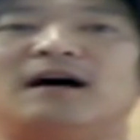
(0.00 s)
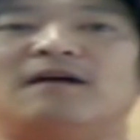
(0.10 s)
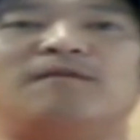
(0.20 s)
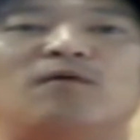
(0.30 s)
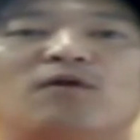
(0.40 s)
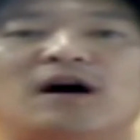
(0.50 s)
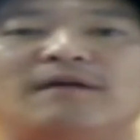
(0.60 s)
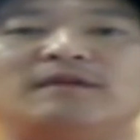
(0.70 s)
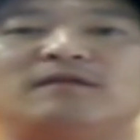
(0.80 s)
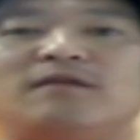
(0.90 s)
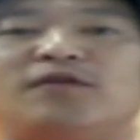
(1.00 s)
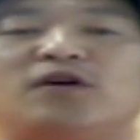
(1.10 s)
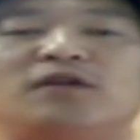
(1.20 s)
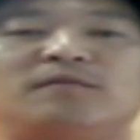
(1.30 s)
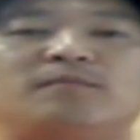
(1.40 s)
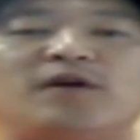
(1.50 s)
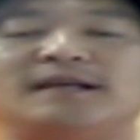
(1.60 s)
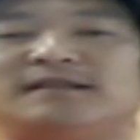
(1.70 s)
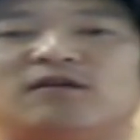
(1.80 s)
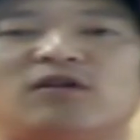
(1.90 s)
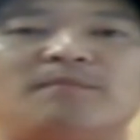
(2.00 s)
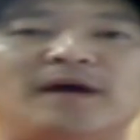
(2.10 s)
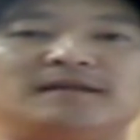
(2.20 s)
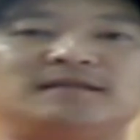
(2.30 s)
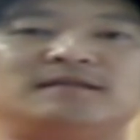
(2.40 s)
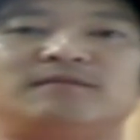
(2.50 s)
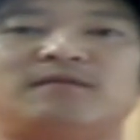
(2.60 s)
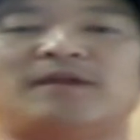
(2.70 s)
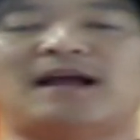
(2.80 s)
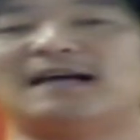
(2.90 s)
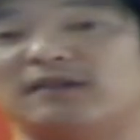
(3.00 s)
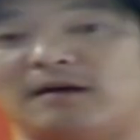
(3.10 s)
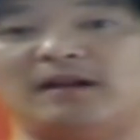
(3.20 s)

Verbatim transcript: uh, for third place in the Olympics from last,